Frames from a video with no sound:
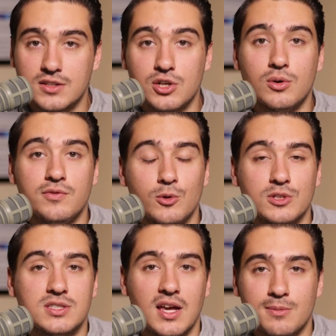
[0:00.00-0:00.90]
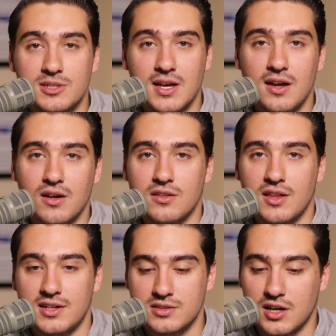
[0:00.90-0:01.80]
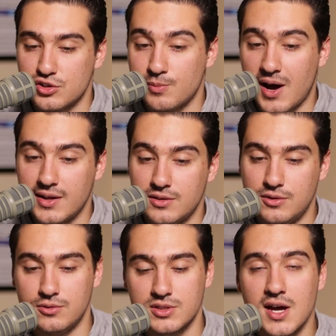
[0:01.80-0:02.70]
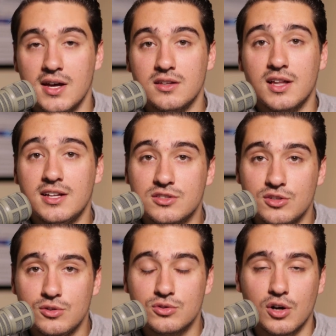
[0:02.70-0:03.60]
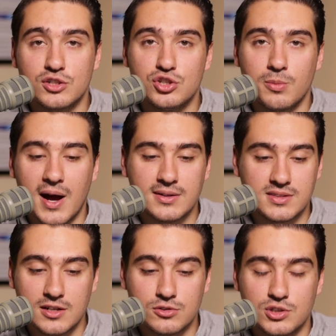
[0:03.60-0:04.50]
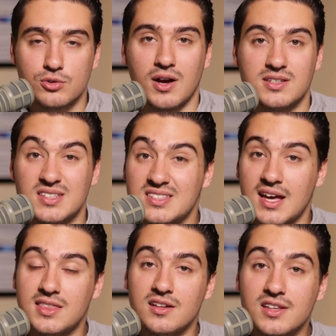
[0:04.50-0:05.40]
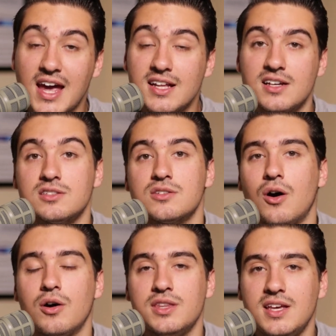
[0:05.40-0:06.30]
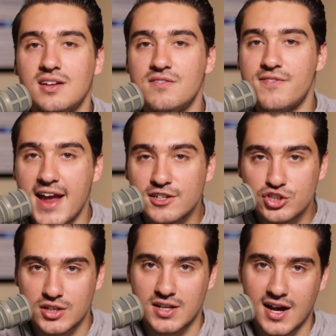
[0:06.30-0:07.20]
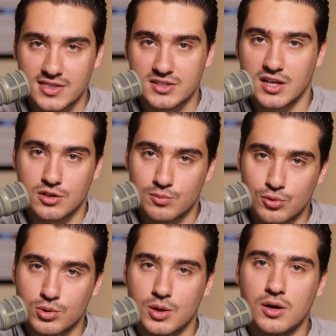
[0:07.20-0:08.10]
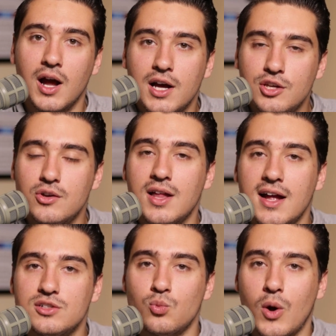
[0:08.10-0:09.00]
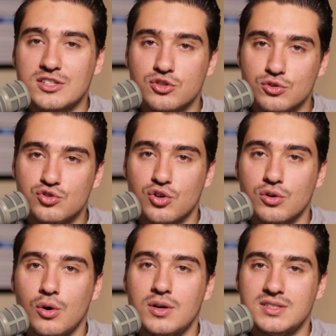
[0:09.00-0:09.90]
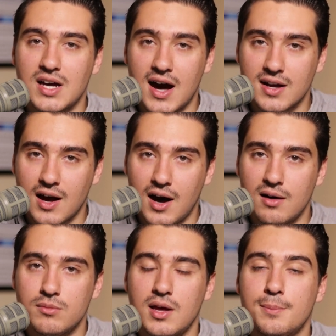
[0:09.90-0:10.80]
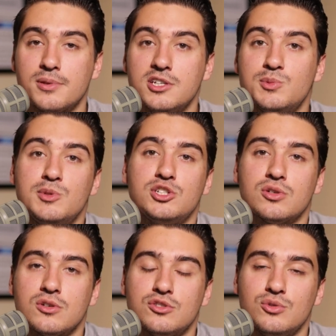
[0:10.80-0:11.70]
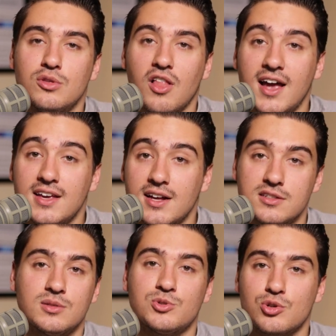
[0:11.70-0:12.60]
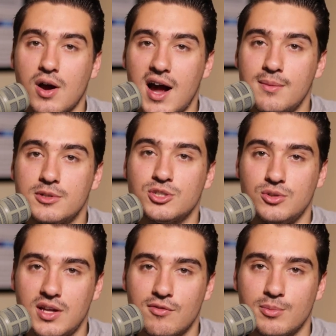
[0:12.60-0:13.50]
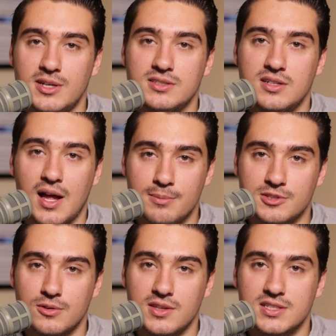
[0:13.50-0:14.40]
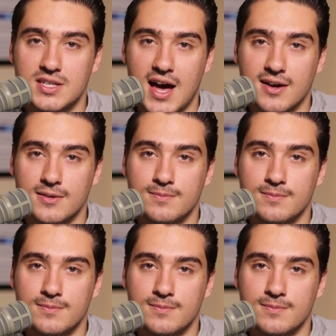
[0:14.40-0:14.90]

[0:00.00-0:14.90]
So if you want to stay up to date on the latest Hunter Biden news, the latest news on Joe Biden's energy crisis, and the latest on the invasion at the southern border, you can head to westernjournal.com, and please be sure to like and subscribe so you never miss an episode of The Stack.